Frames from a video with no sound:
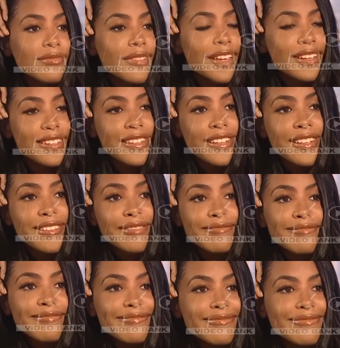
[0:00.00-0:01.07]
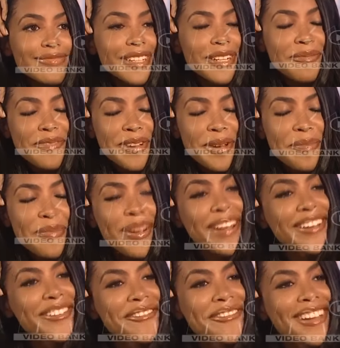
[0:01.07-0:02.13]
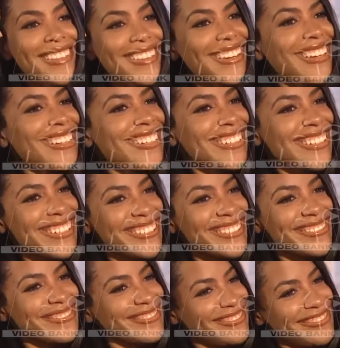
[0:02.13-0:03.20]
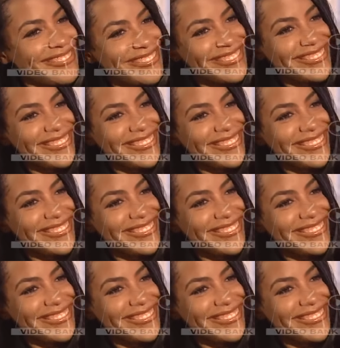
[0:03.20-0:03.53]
I did it. And I'm very proud of the fact that I did.